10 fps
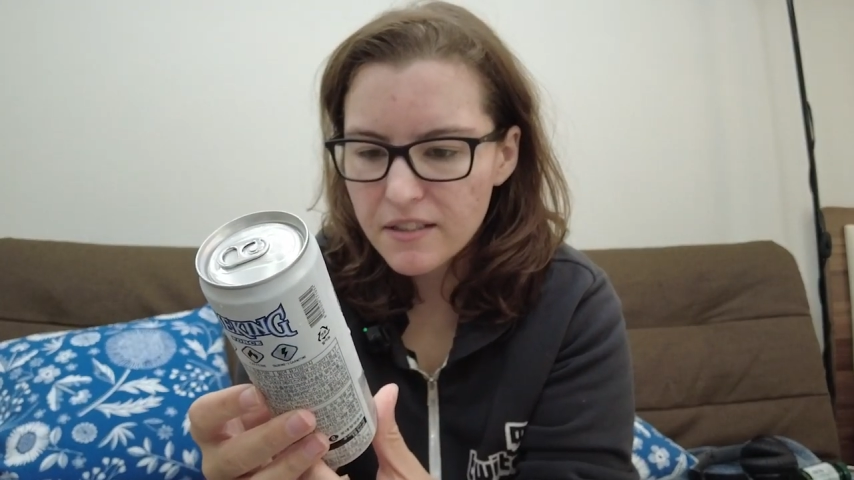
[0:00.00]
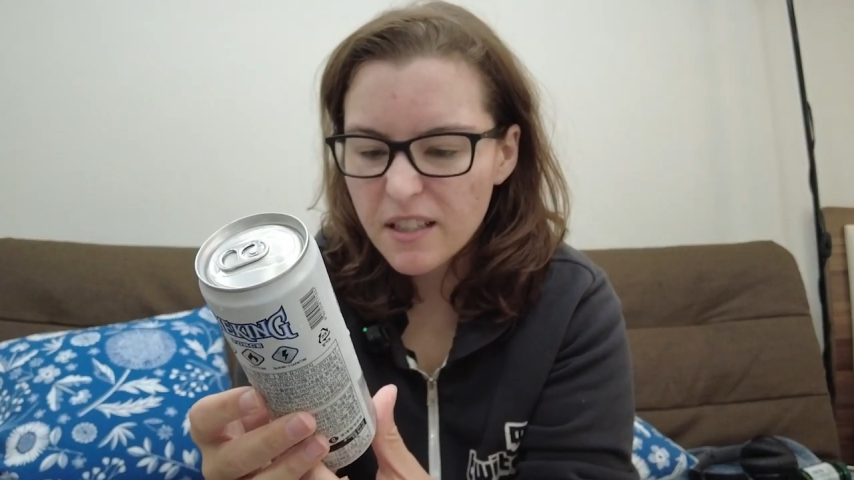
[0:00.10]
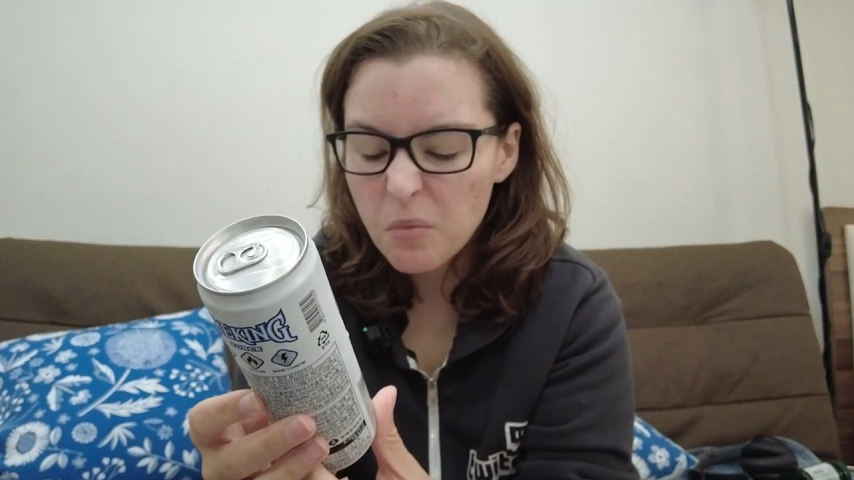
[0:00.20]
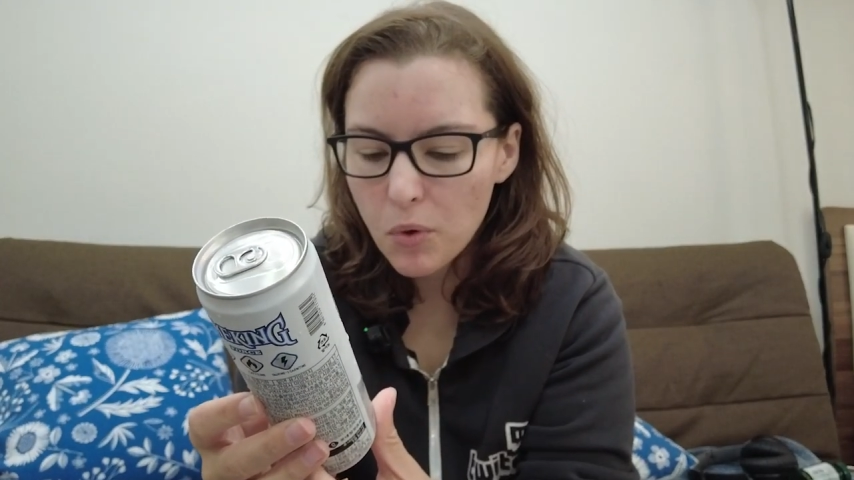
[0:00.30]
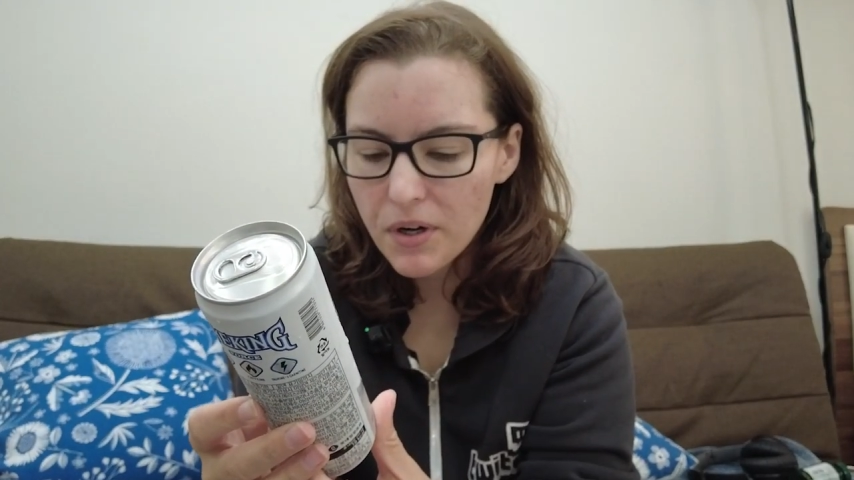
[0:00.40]

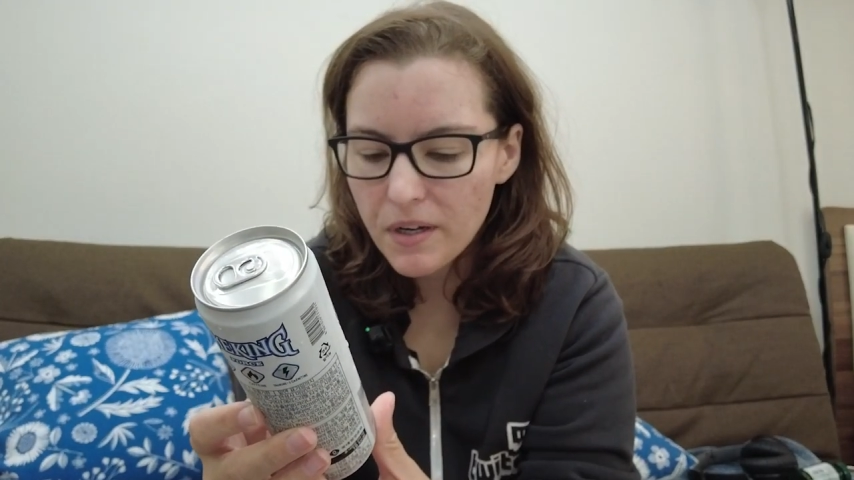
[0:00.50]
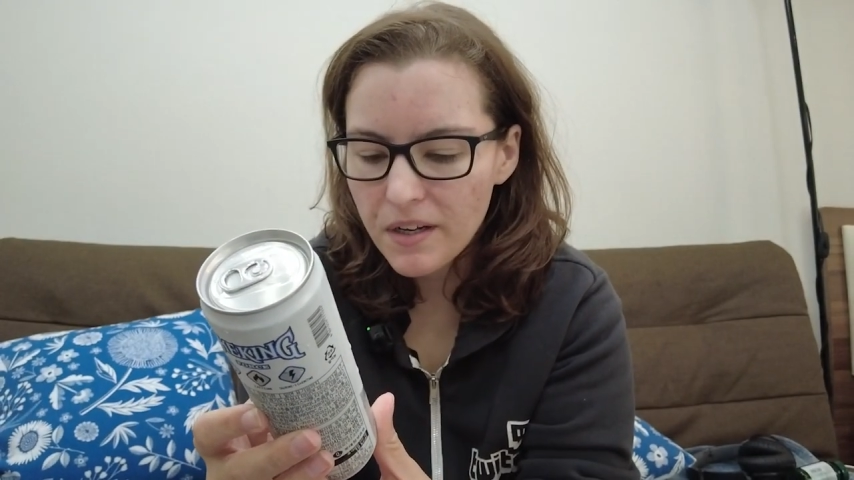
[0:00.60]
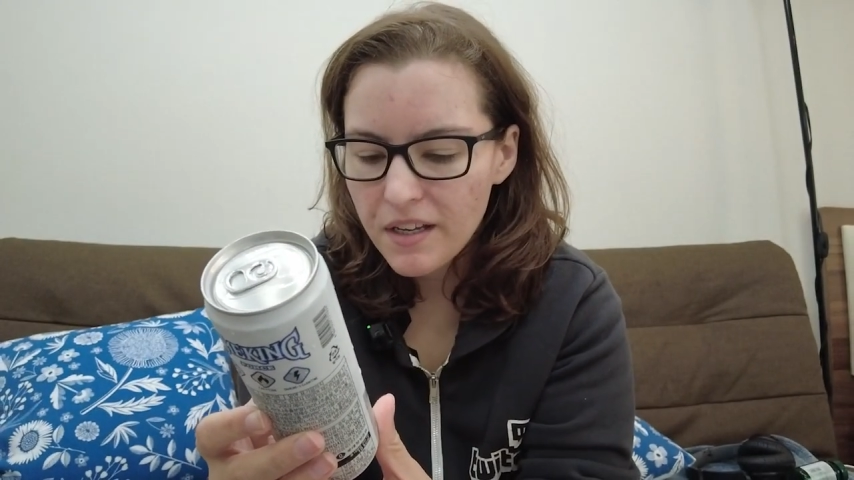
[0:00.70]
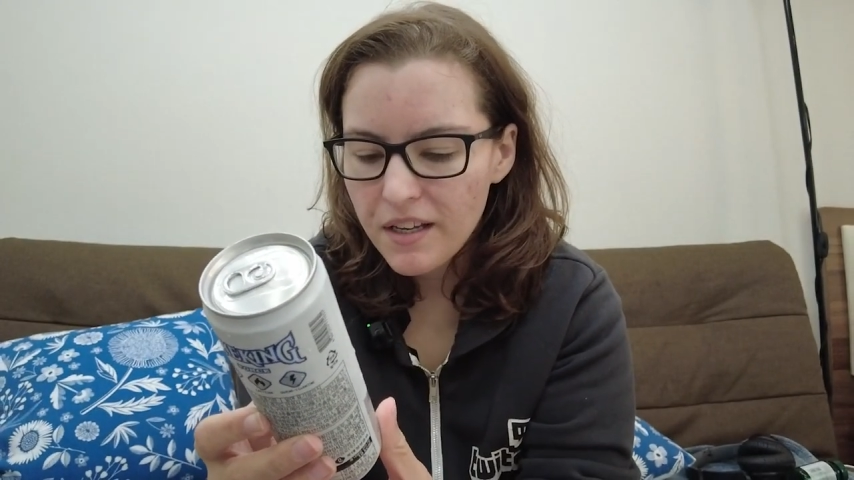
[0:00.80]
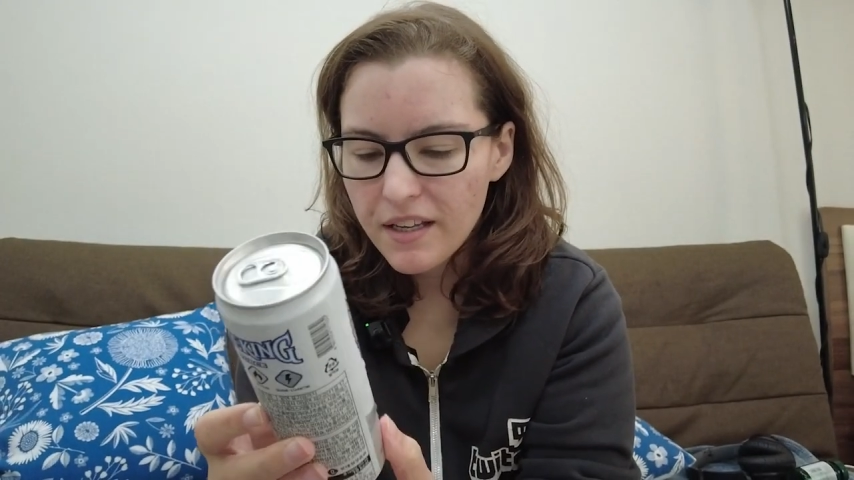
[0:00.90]
someone.
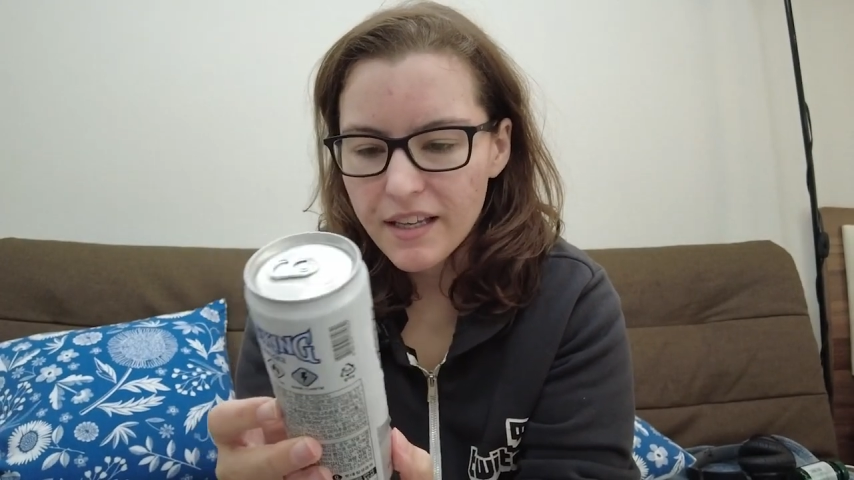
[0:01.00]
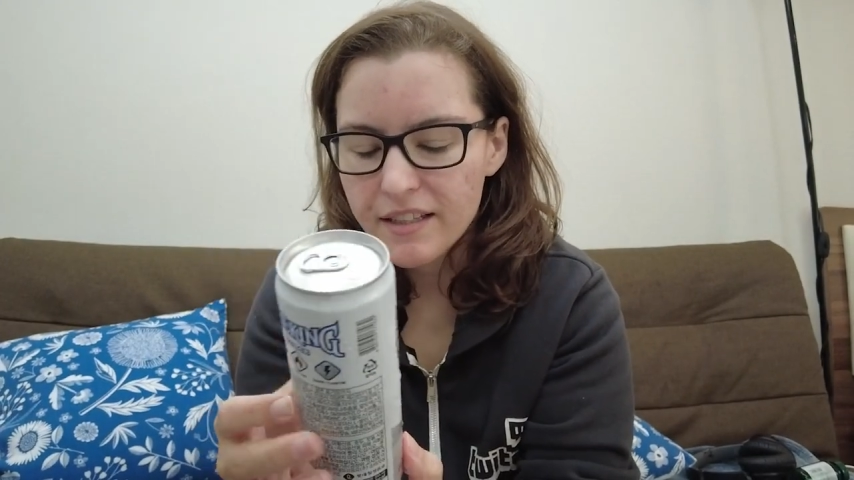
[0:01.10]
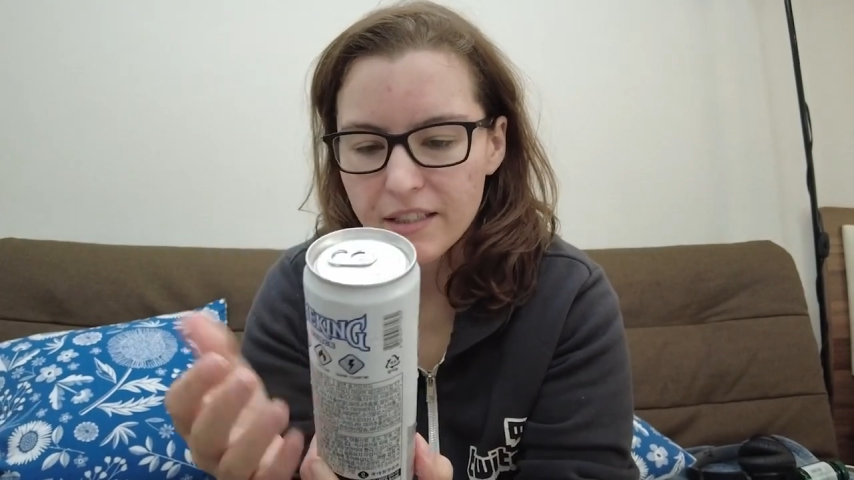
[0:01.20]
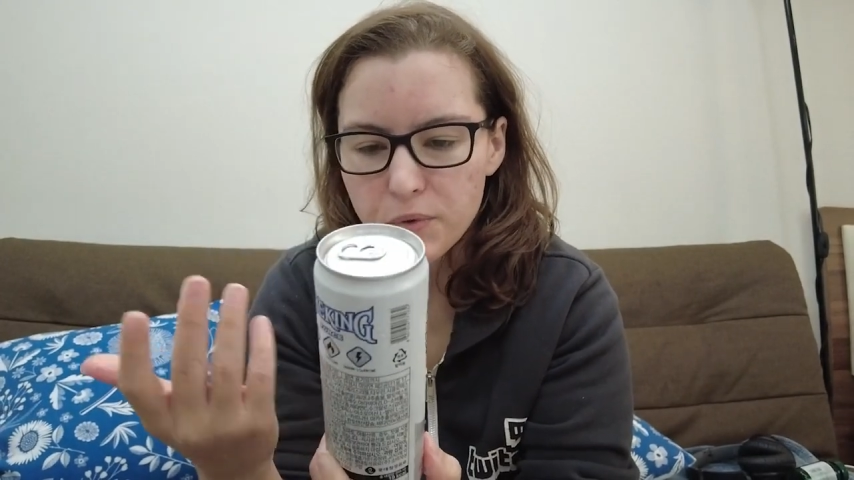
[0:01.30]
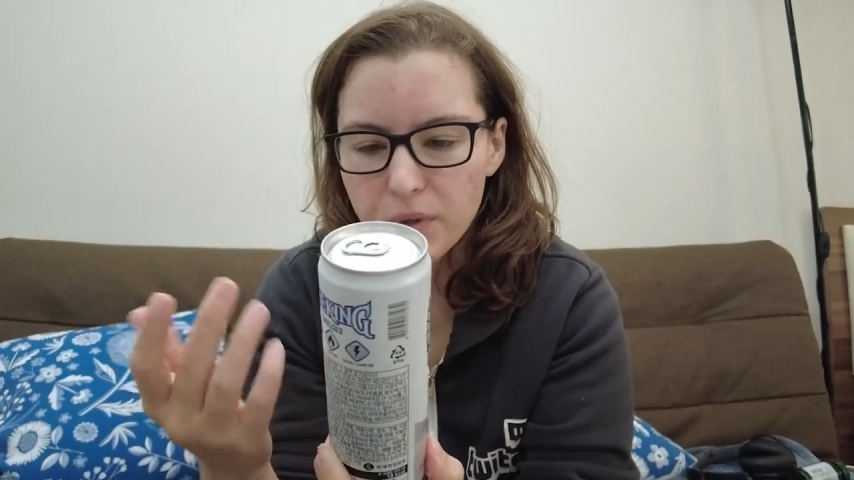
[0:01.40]
Yeah,
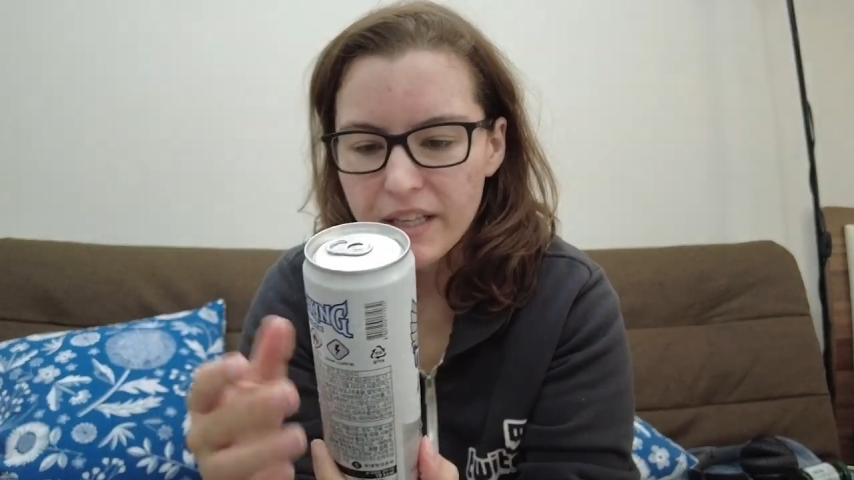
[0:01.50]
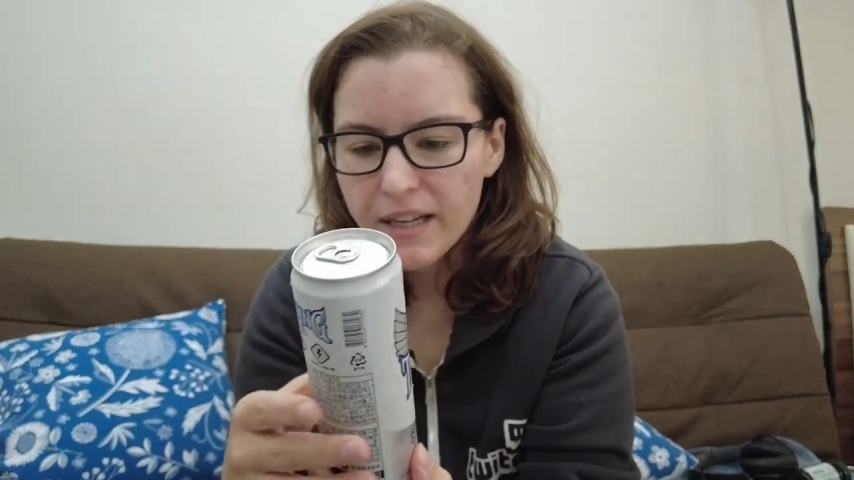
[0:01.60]
it's like 20